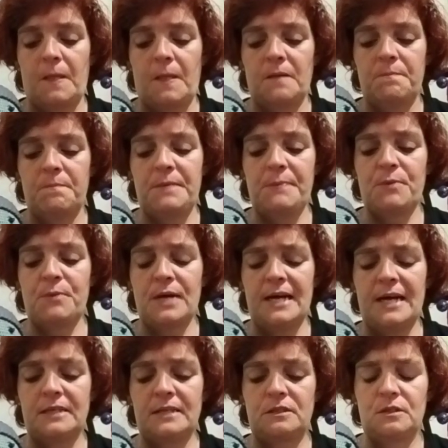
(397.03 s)
people
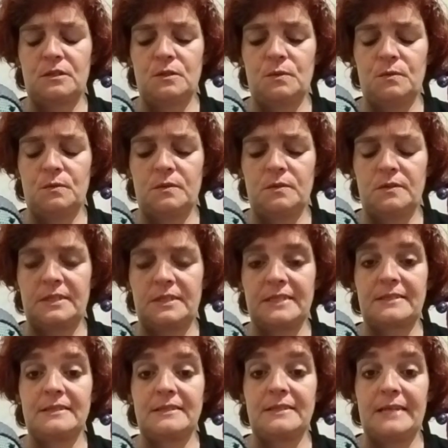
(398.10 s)
had to
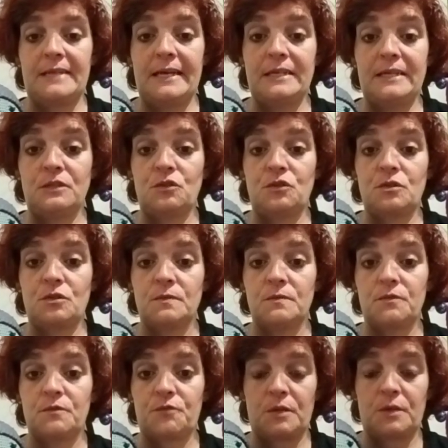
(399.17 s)
disengage
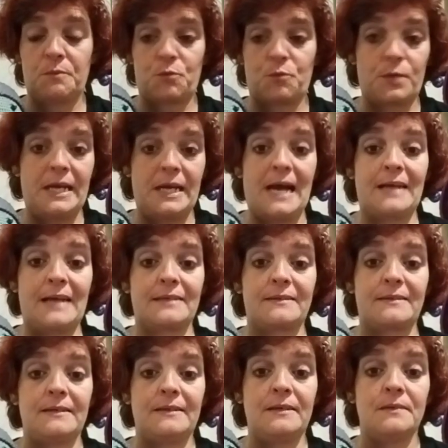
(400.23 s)
from
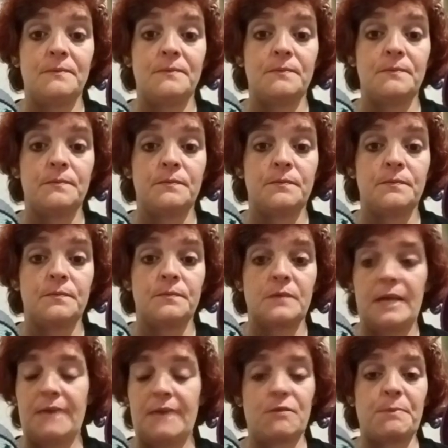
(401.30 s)
reality.
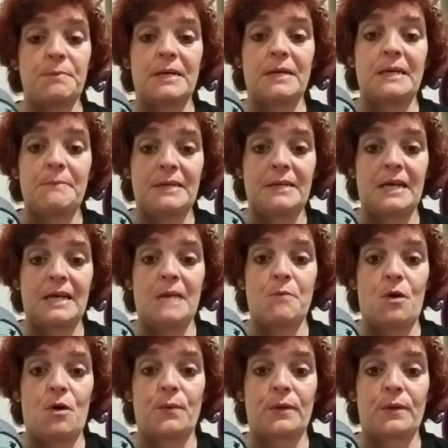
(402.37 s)
Everybody became
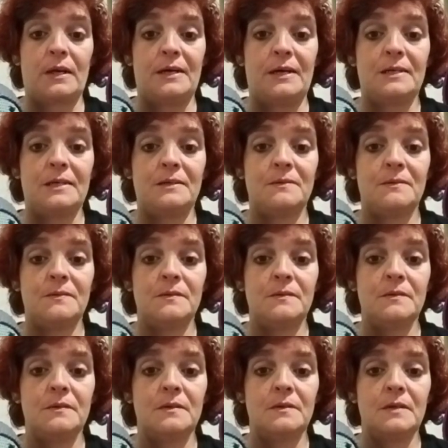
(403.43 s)
online,
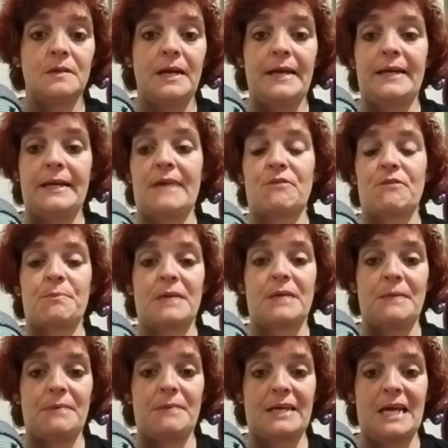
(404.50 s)
and
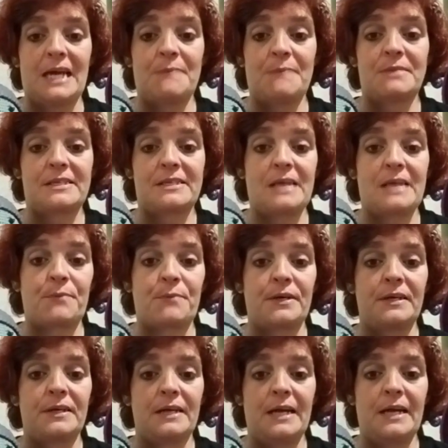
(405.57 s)
everybody became
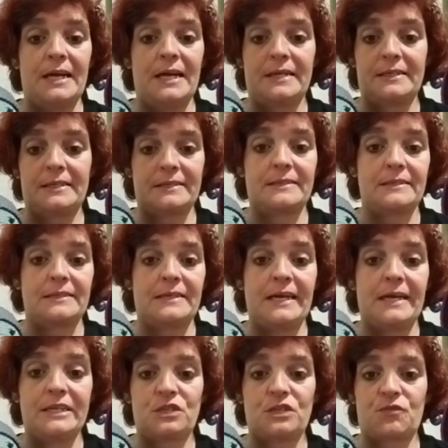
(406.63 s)
separate and
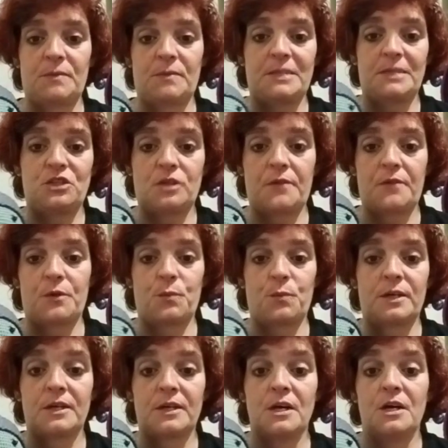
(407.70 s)
disengaged from each other.
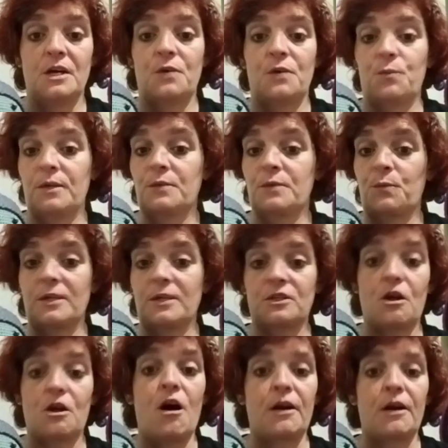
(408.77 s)
We're
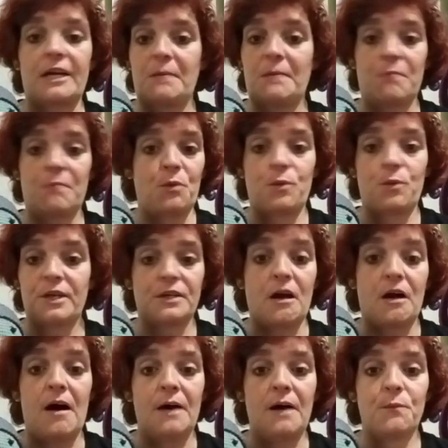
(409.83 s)
talking, but we're
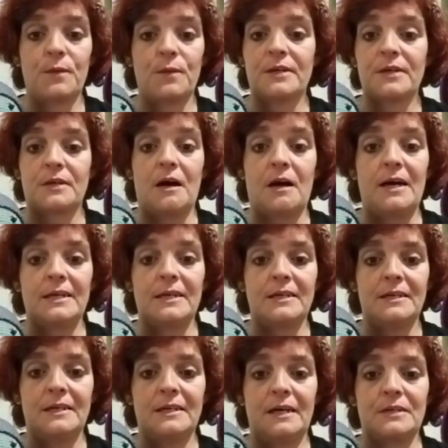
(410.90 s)
not
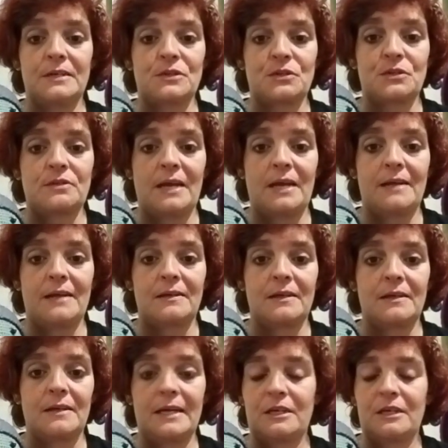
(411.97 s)

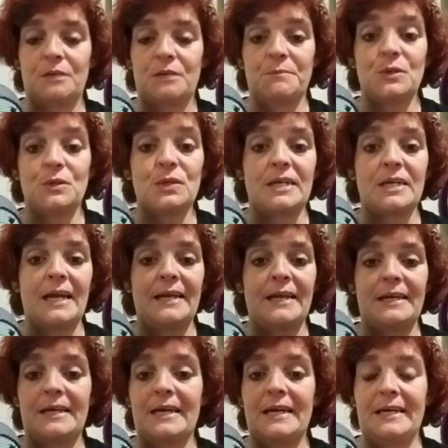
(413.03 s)
understanding and
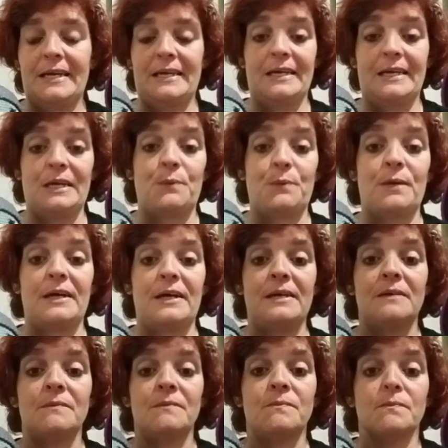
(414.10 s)
communicating in any way.
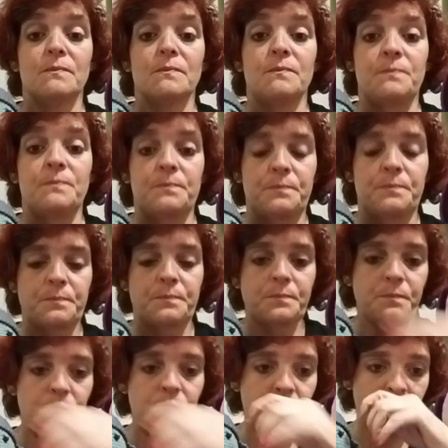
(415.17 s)

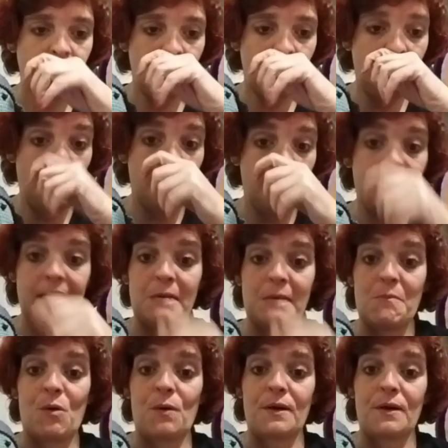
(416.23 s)
Not
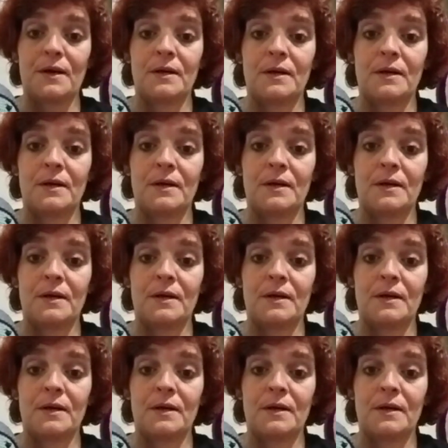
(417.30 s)
anymore.